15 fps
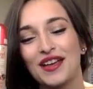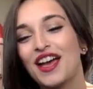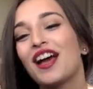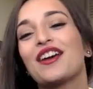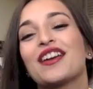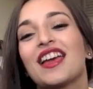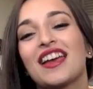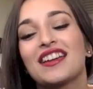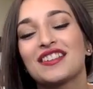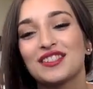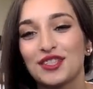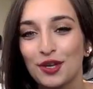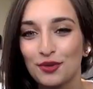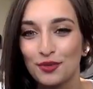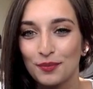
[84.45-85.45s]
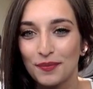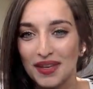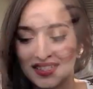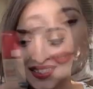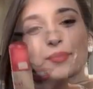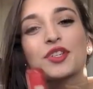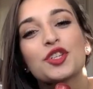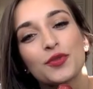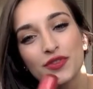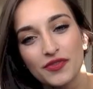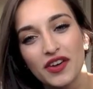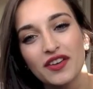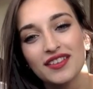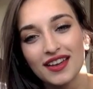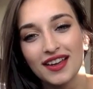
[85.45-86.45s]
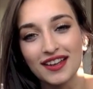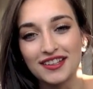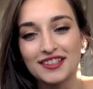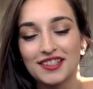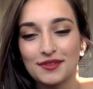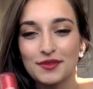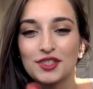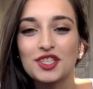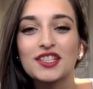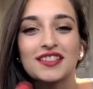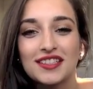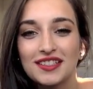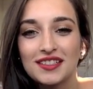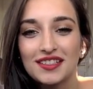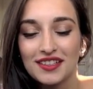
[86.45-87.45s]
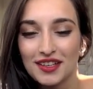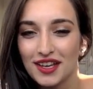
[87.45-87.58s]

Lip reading: okay, so basically, but she was very nice and she didn't